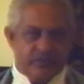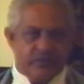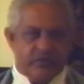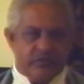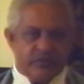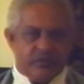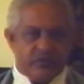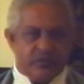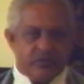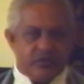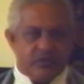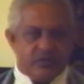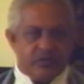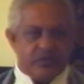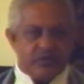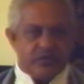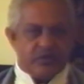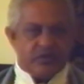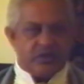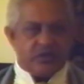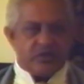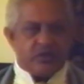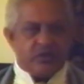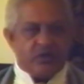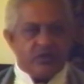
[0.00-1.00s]
because
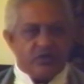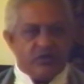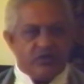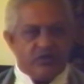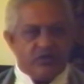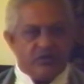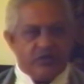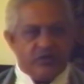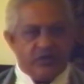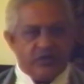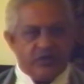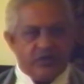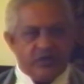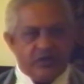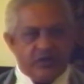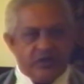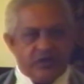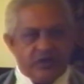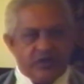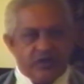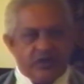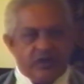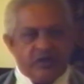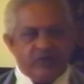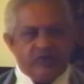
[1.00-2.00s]
conflict
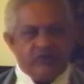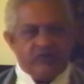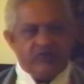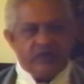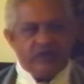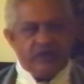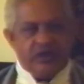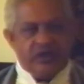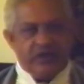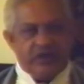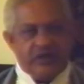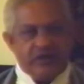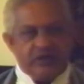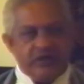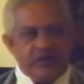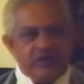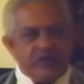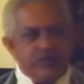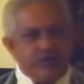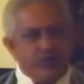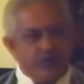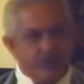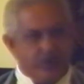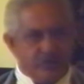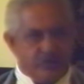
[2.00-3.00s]
of various
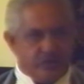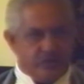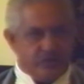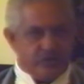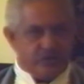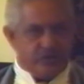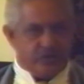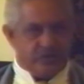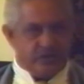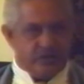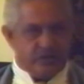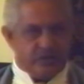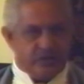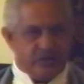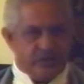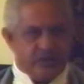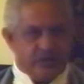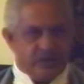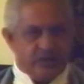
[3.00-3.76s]
emotions.